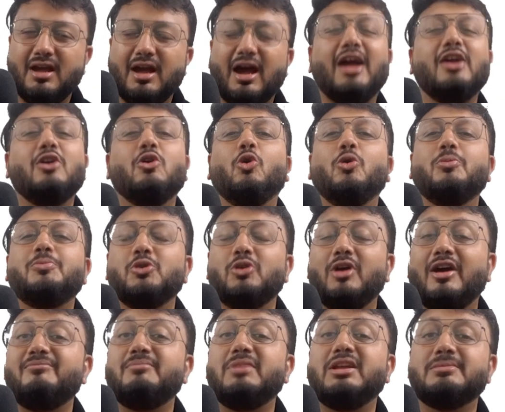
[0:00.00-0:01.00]
I hope you
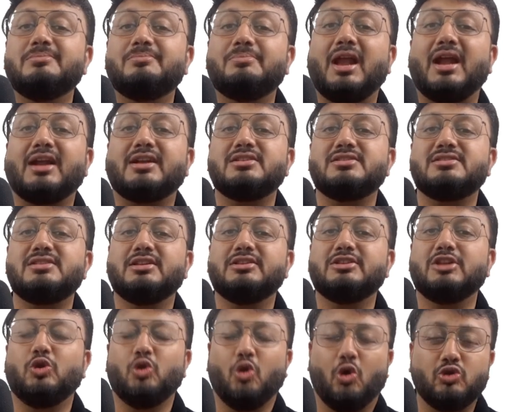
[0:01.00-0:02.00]
have been practicing
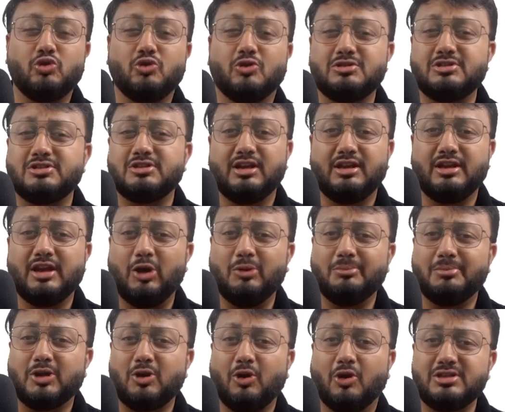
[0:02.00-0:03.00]
the long notes till now,
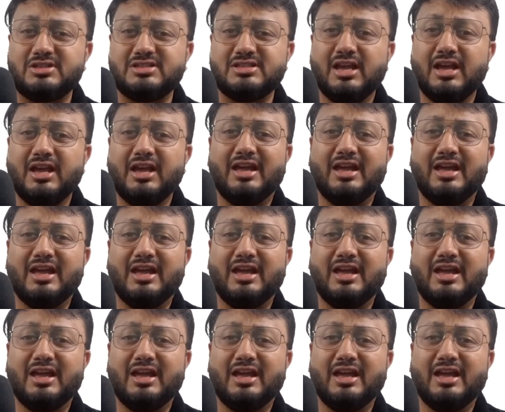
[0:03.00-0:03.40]
because